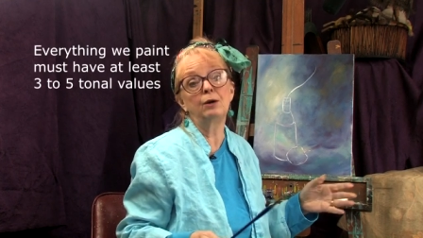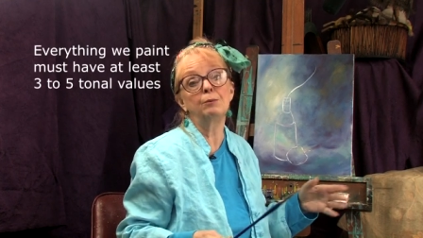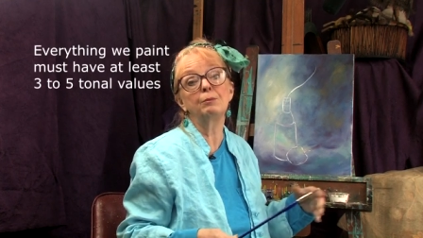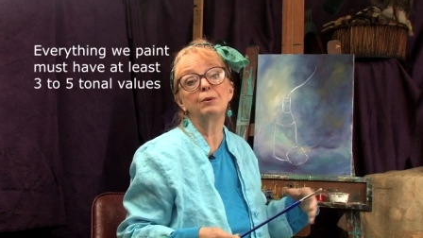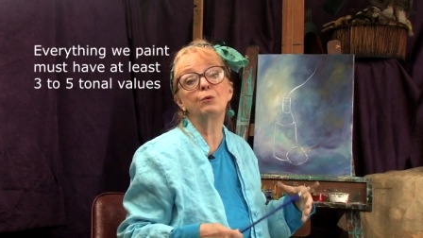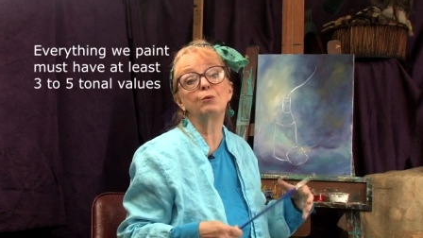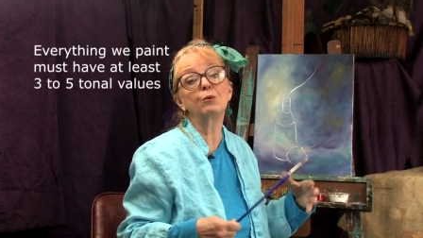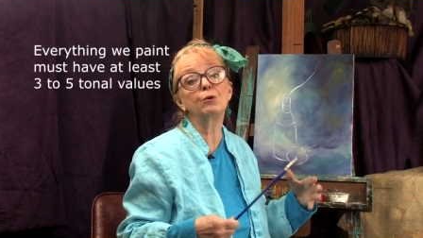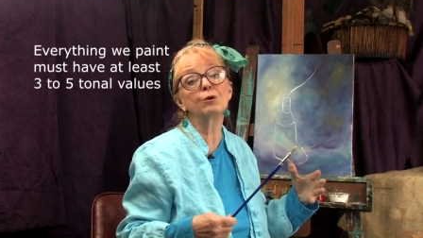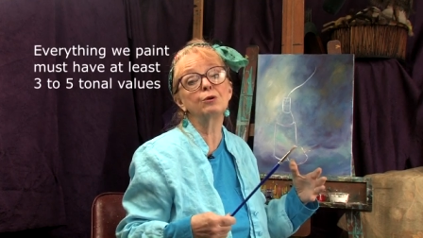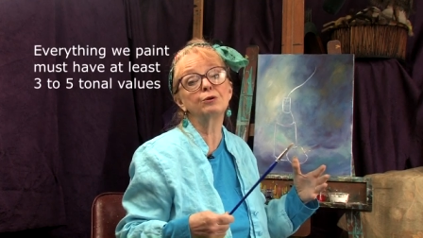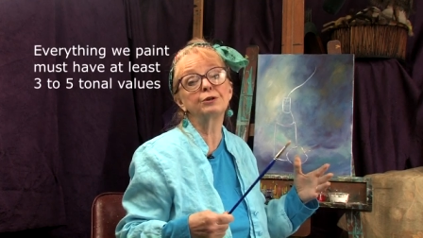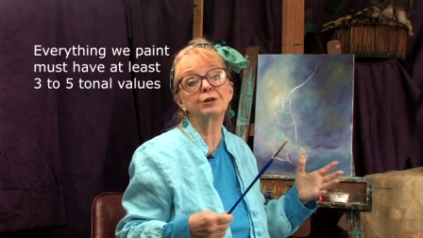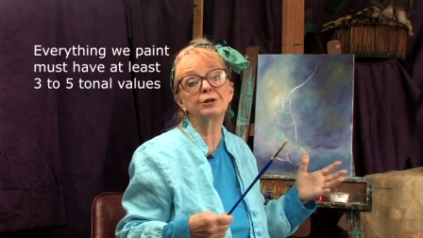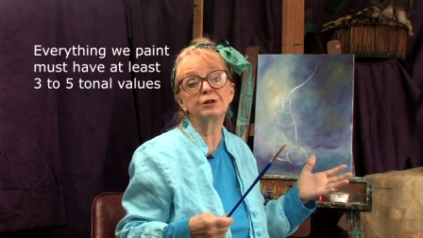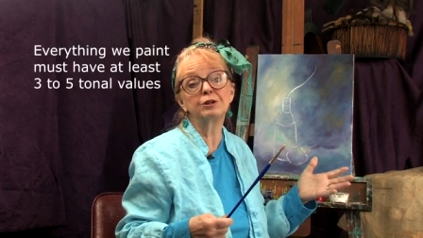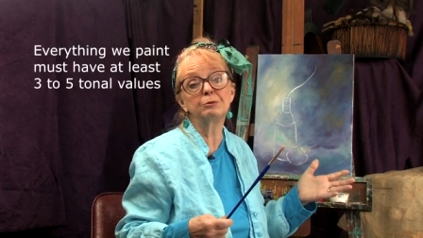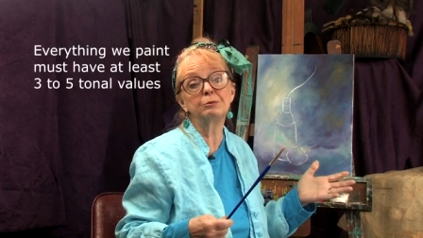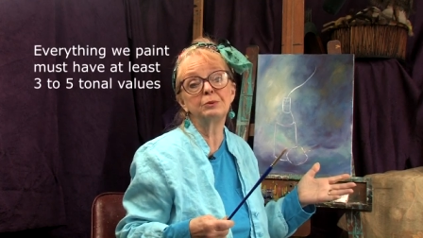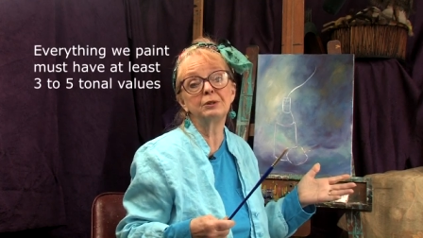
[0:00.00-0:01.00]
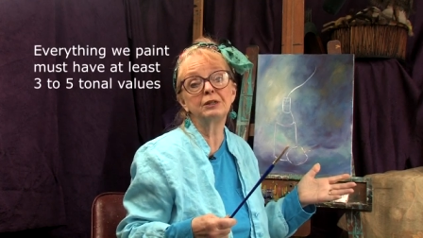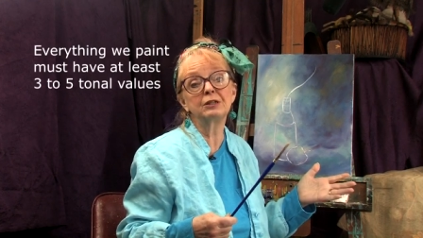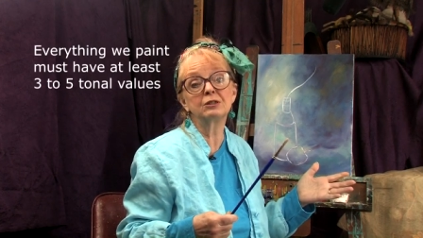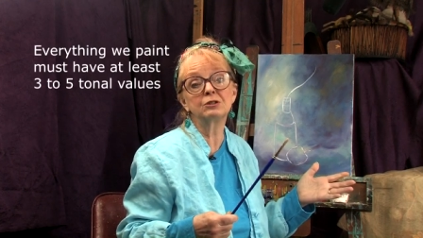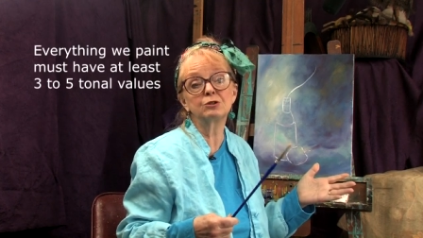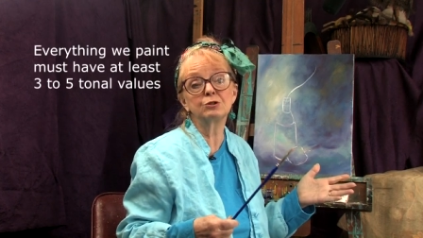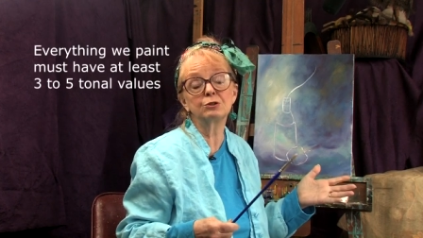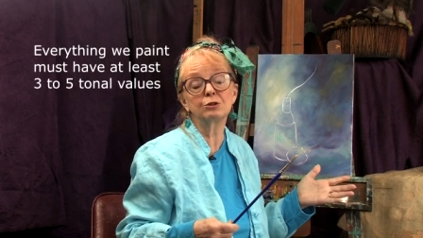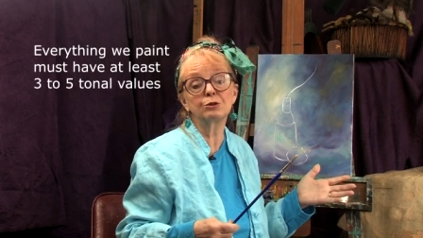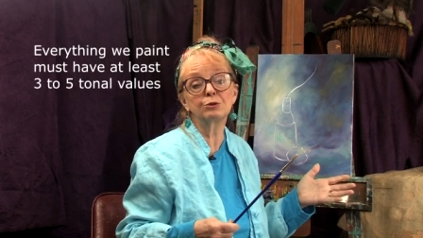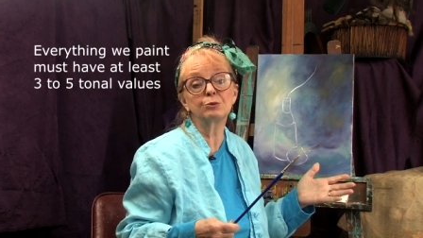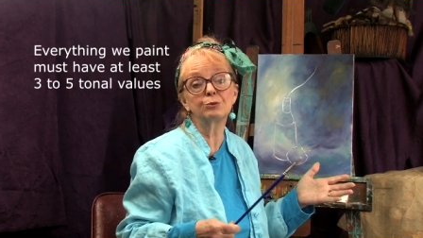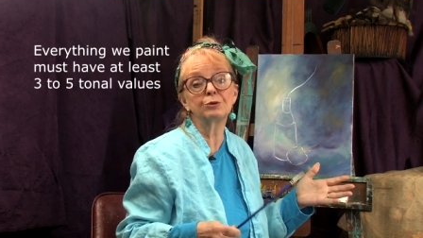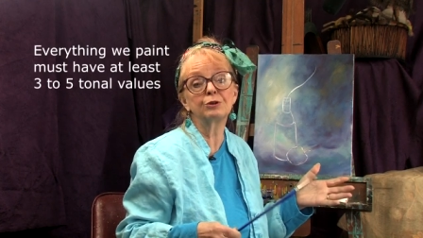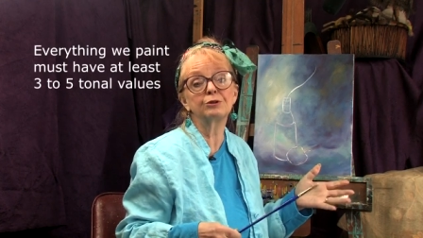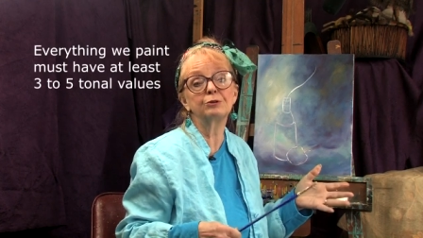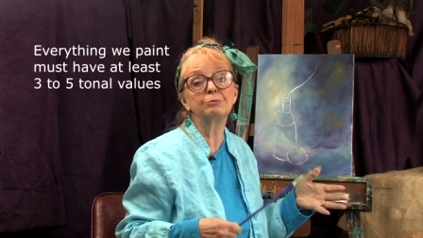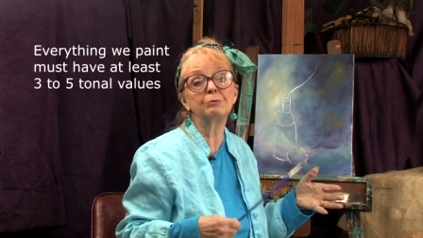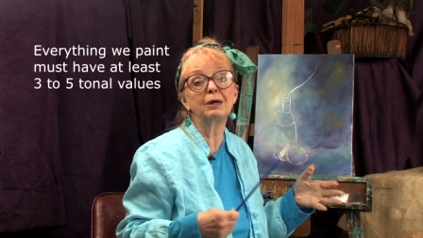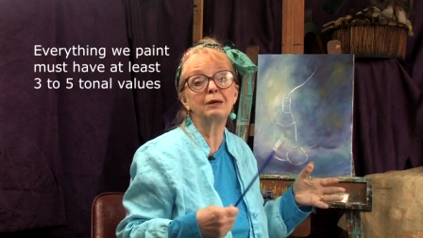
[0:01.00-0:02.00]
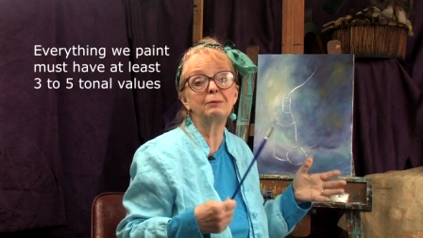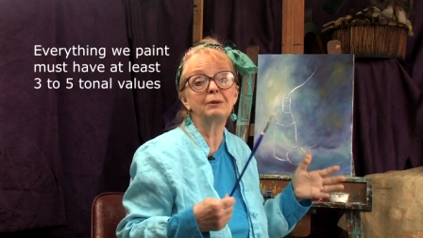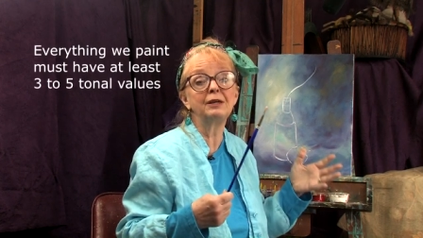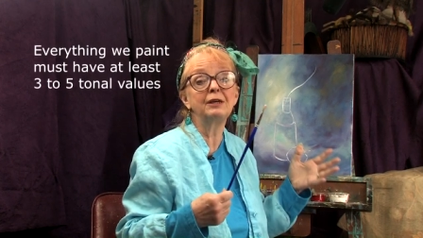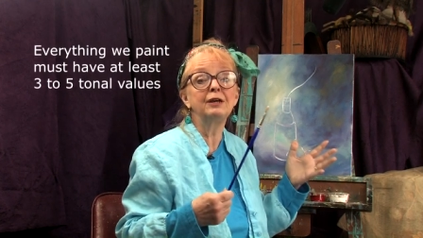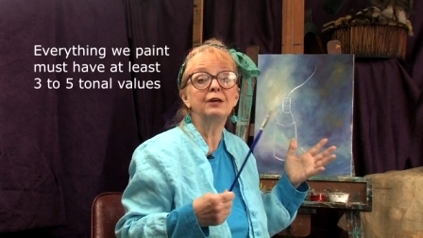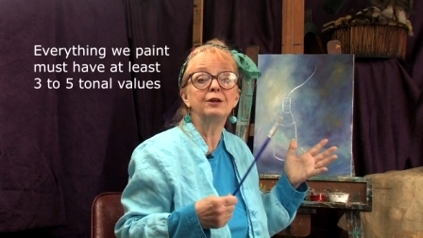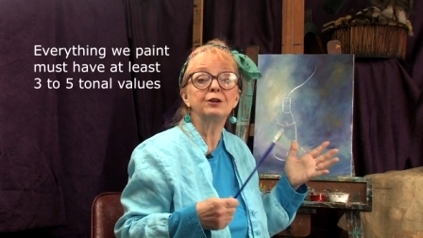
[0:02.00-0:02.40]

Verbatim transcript: But we're only going to be concerned with maybe